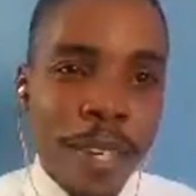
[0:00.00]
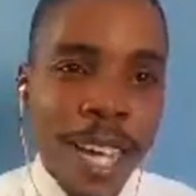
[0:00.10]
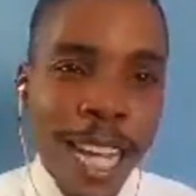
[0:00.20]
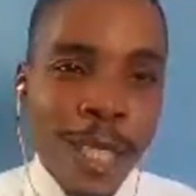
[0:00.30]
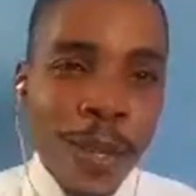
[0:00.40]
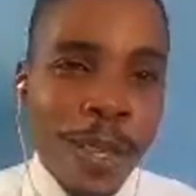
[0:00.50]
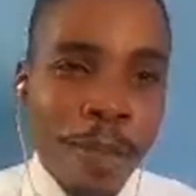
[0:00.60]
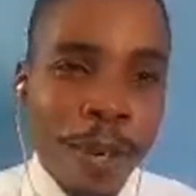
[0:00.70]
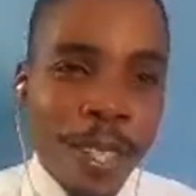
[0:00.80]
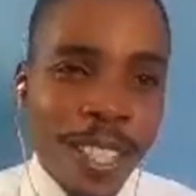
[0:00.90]
I told the
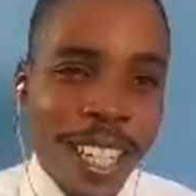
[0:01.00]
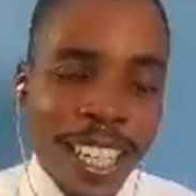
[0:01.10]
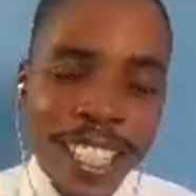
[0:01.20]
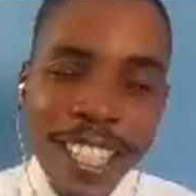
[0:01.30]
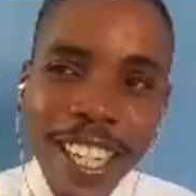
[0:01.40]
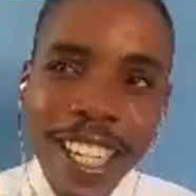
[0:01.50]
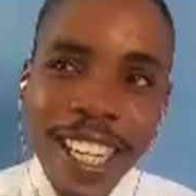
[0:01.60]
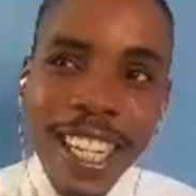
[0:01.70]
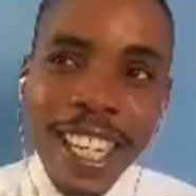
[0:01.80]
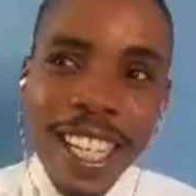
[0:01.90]
person, I said,
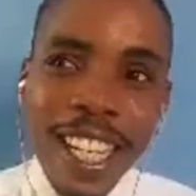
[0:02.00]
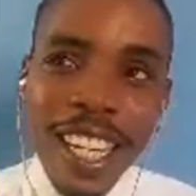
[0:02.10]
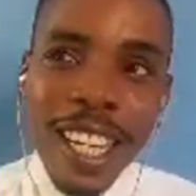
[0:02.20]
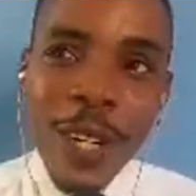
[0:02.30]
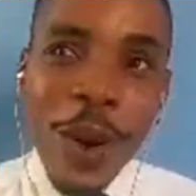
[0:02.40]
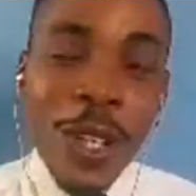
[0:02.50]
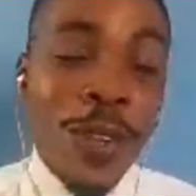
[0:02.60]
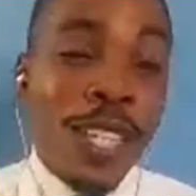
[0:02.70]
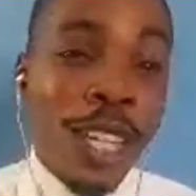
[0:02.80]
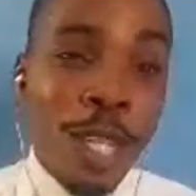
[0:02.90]
God
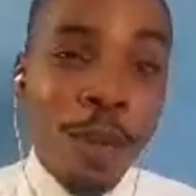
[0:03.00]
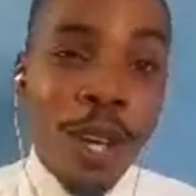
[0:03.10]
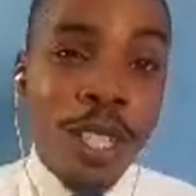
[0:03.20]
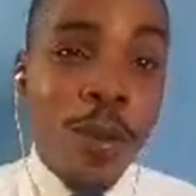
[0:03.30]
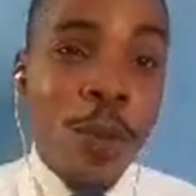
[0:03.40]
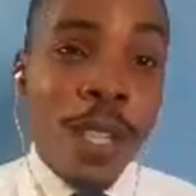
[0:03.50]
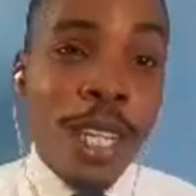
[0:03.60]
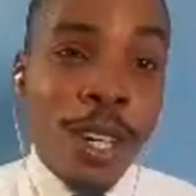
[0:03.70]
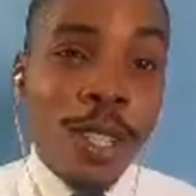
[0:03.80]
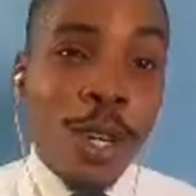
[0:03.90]
created us because he wanted
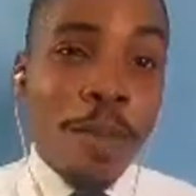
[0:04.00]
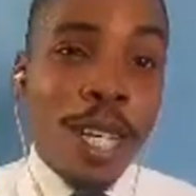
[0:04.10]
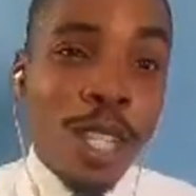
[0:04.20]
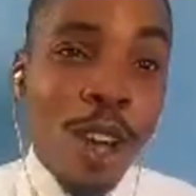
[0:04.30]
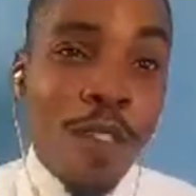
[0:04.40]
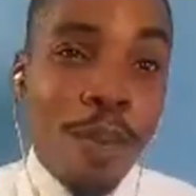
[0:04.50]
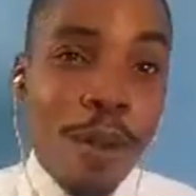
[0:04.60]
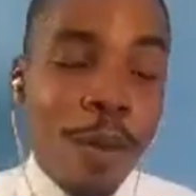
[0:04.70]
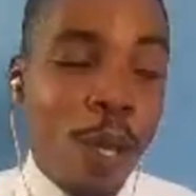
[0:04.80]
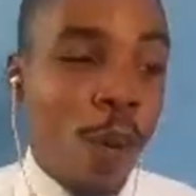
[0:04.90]
us to come and solve the
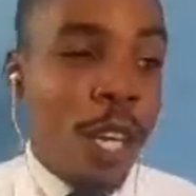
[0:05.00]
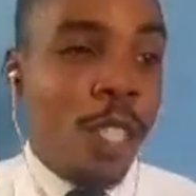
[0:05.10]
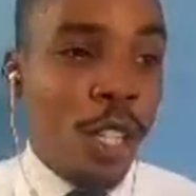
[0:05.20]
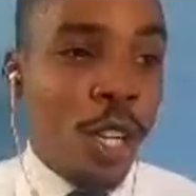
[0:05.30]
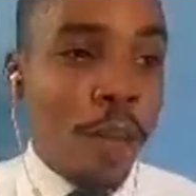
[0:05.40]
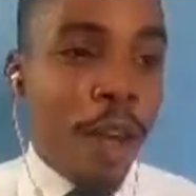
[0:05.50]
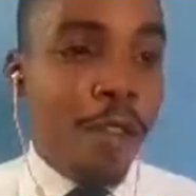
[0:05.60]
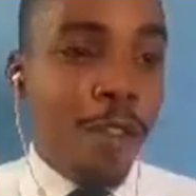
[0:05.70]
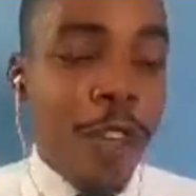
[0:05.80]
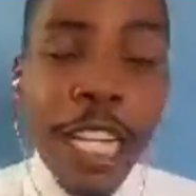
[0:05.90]
problem. He wanted us to come and
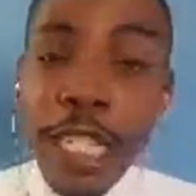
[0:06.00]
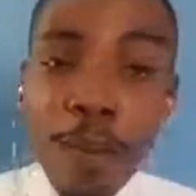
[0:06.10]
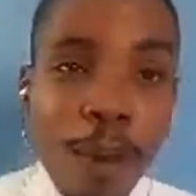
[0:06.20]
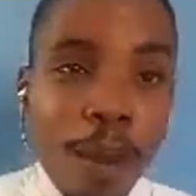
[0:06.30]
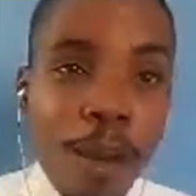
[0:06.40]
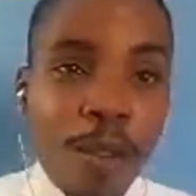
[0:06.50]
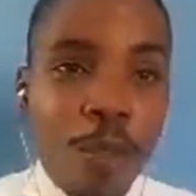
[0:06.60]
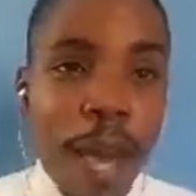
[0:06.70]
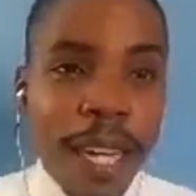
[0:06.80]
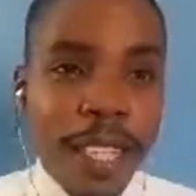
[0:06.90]
fix the problem of
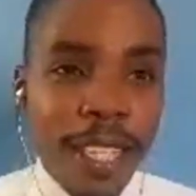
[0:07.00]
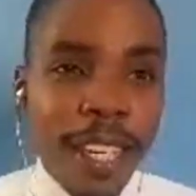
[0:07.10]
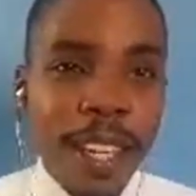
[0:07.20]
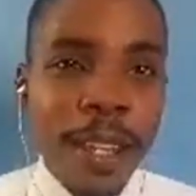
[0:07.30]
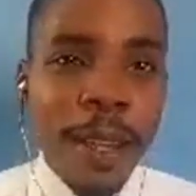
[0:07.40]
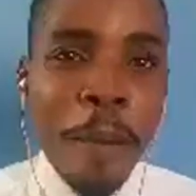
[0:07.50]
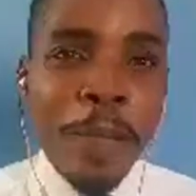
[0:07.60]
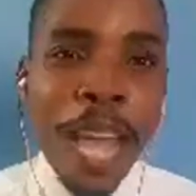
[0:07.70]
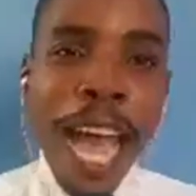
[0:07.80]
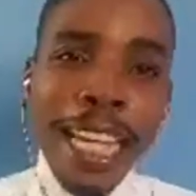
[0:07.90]
humanity.
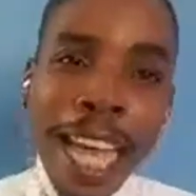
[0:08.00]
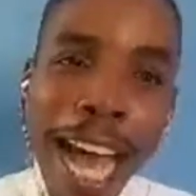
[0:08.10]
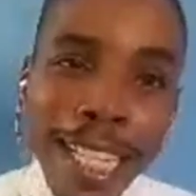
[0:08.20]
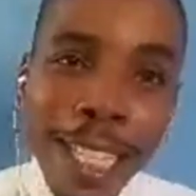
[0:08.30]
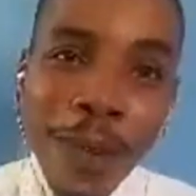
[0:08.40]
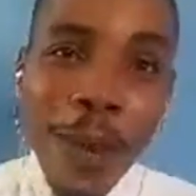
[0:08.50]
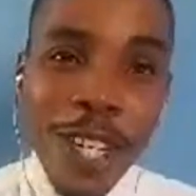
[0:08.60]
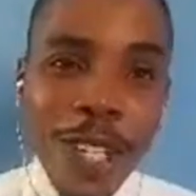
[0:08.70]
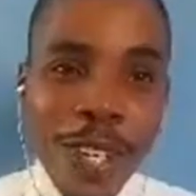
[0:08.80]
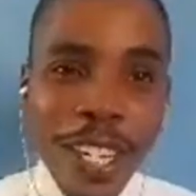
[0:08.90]
And he asked the
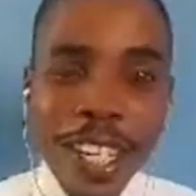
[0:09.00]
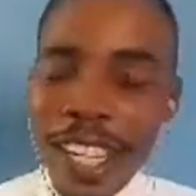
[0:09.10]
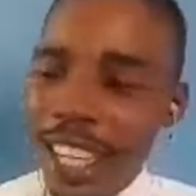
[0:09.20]
question,